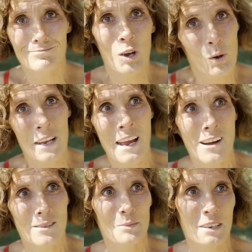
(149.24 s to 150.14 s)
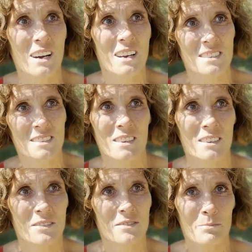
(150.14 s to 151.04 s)
go down because
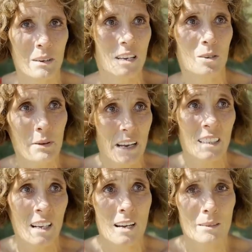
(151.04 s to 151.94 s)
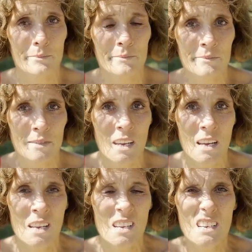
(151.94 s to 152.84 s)
of picking up.
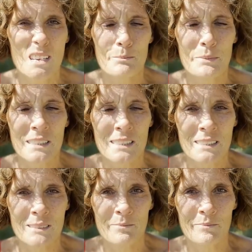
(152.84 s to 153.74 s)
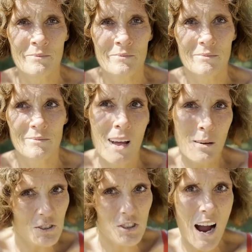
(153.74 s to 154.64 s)
But I'm
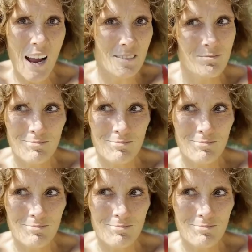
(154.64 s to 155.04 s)
going to try.